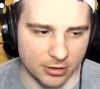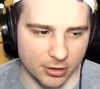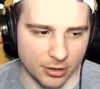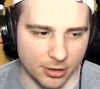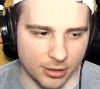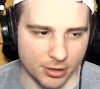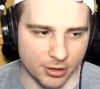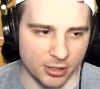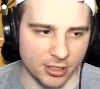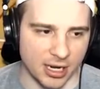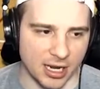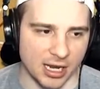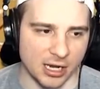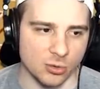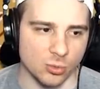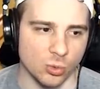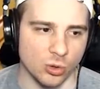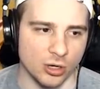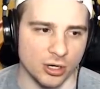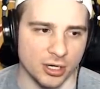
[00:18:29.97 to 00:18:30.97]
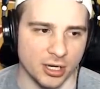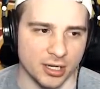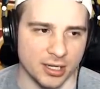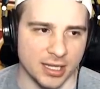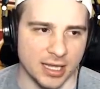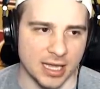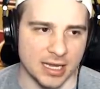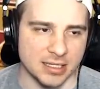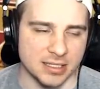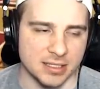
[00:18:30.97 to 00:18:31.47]
or third and one
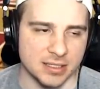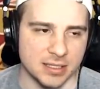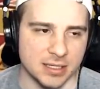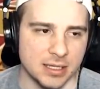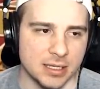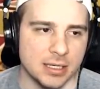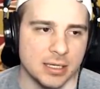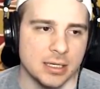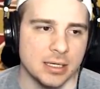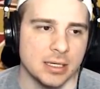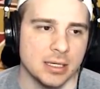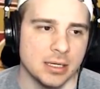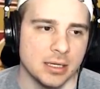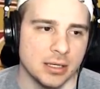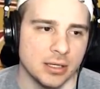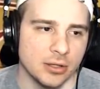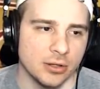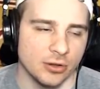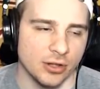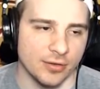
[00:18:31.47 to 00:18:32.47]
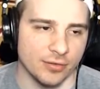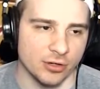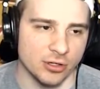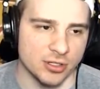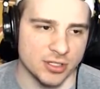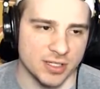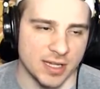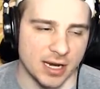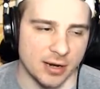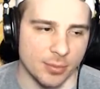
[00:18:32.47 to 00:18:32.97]
against
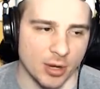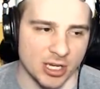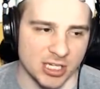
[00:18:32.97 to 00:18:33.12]
Livers there. Mike